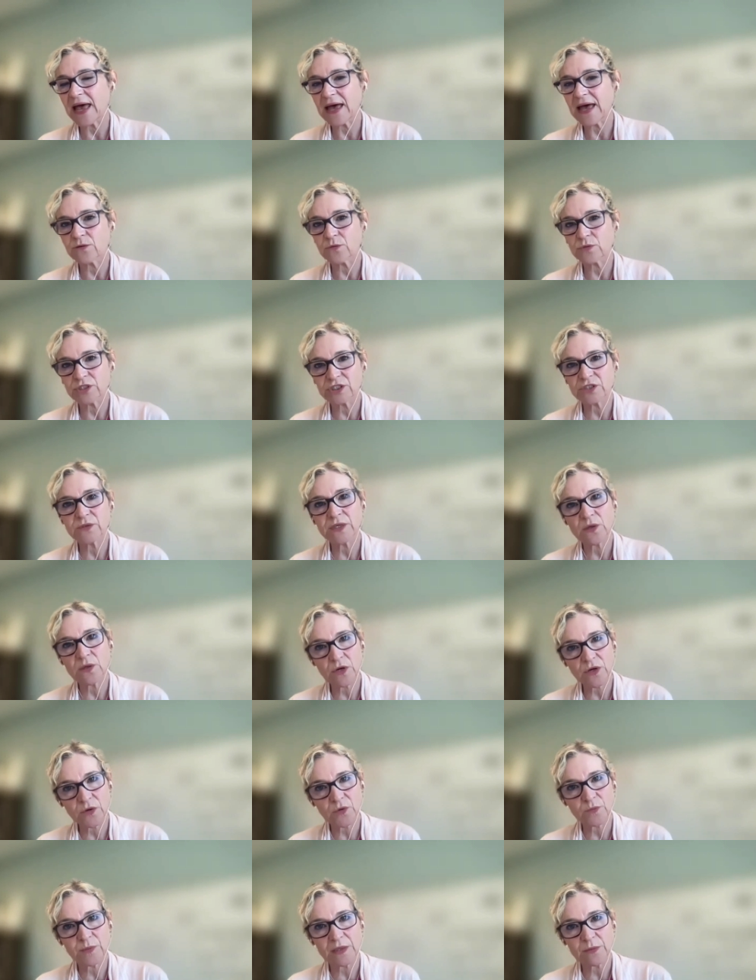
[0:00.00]
And we're doing
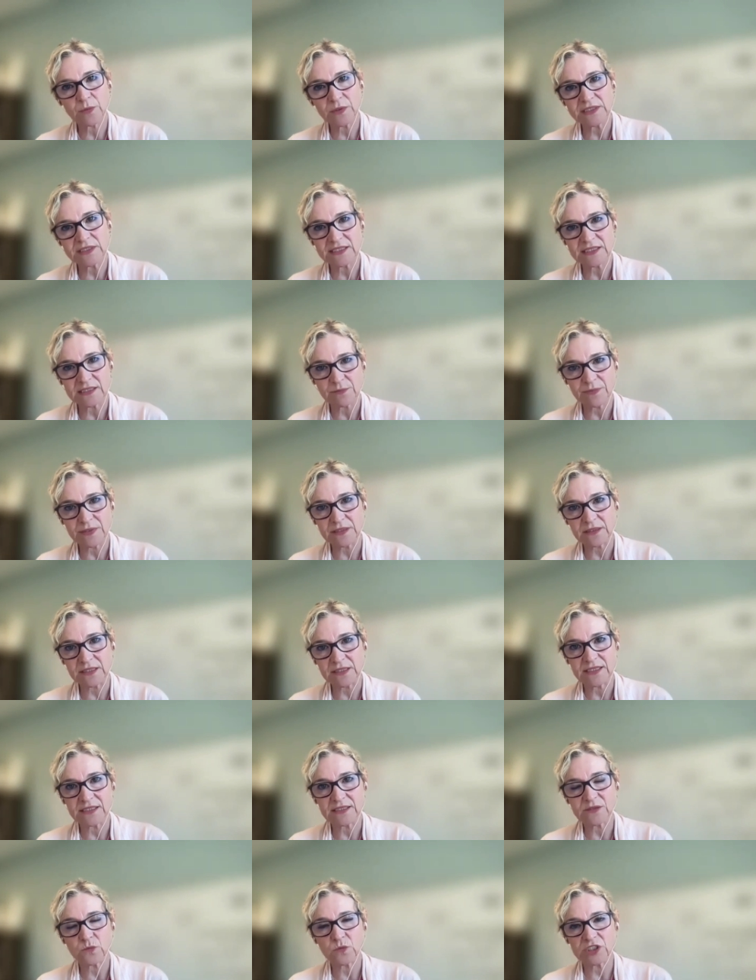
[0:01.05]
work with people with
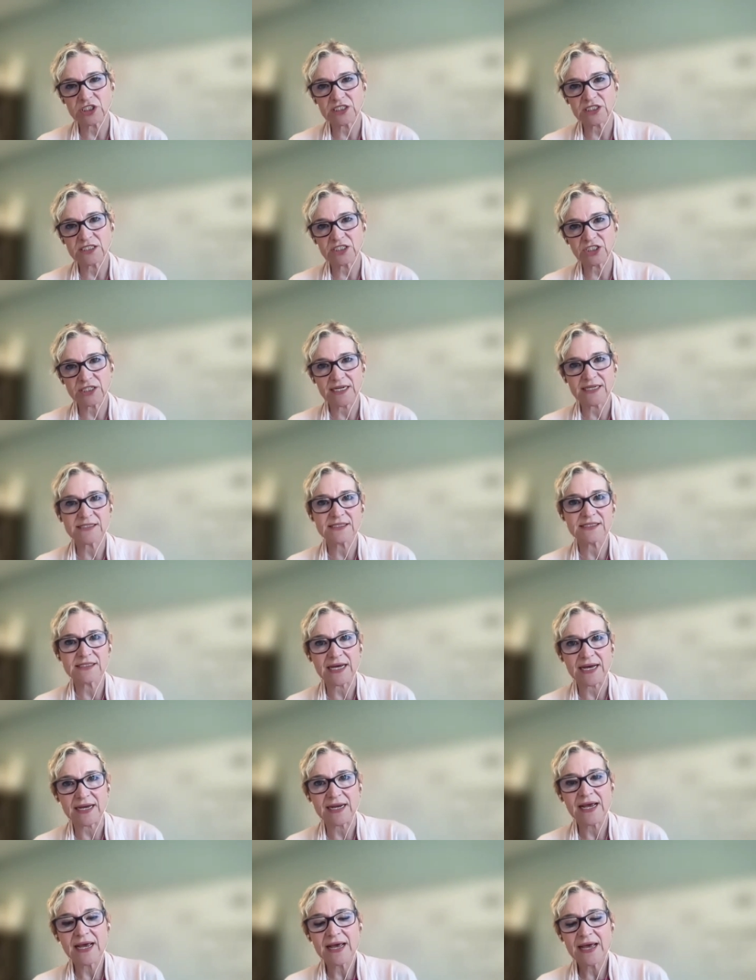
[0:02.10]
disabilities, which suggests
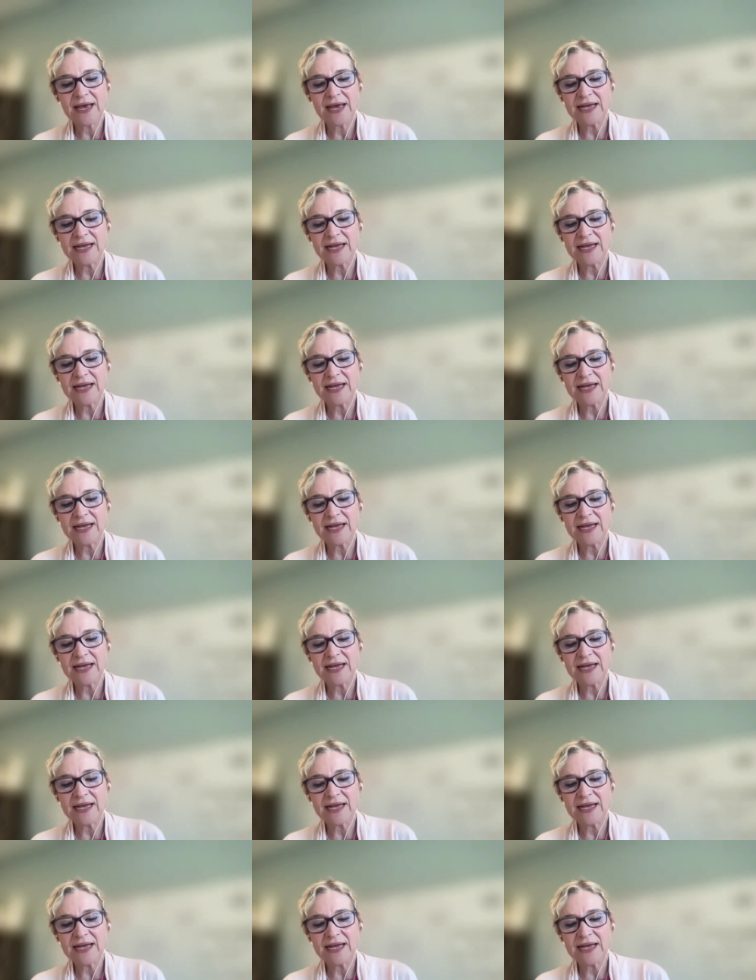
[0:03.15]
that